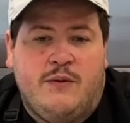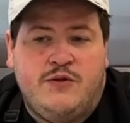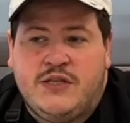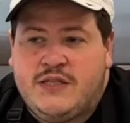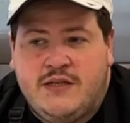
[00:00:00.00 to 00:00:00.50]

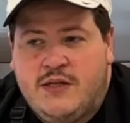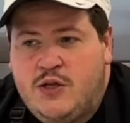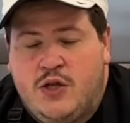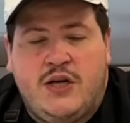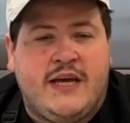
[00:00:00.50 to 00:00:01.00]
just a
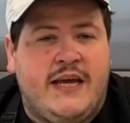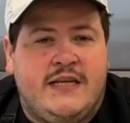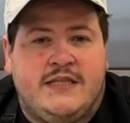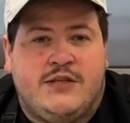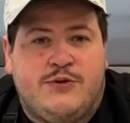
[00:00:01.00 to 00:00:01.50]
little look
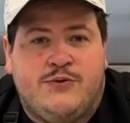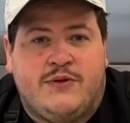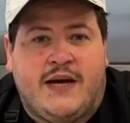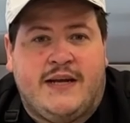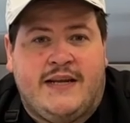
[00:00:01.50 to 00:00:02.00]
into
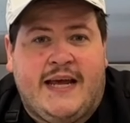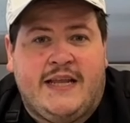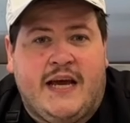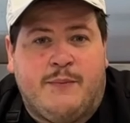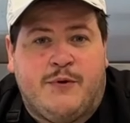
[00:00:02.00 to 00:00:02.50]
kind of
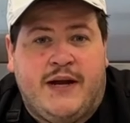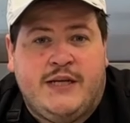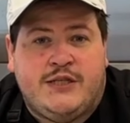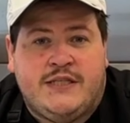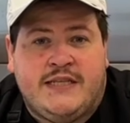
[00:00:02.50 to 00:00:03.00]
daily
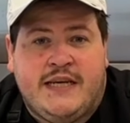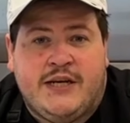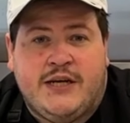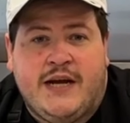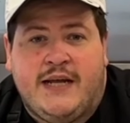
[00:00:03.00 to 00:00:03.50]
operations
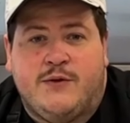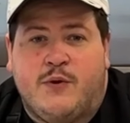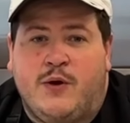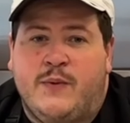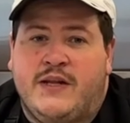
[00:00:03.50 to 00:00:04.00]
here at the
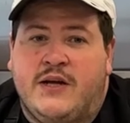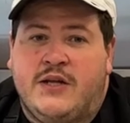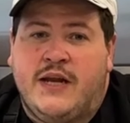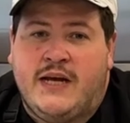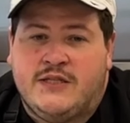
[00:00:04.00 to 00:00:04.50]
Ronald
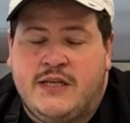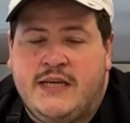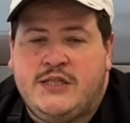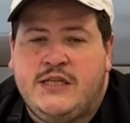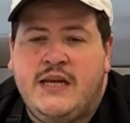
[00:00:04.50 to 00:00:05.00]
McDonald House
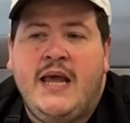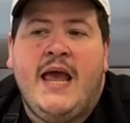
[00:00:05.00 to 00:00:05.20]
Kitchen,